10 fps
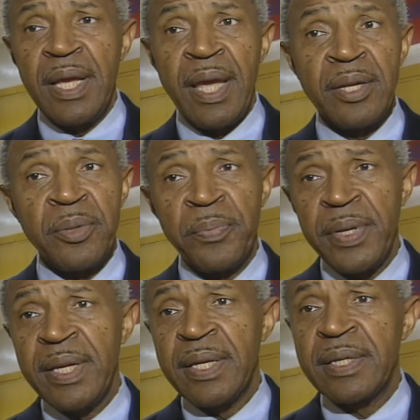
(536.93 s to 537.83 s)
and
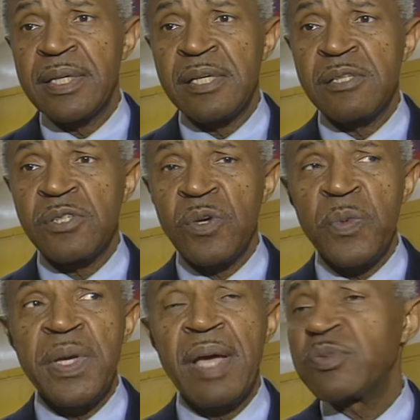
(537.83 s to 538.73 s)
completing. And so
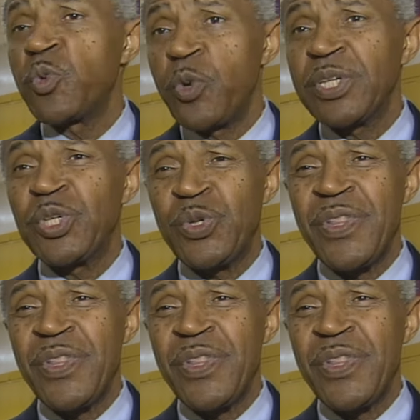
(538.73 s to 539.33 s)
we have some work to do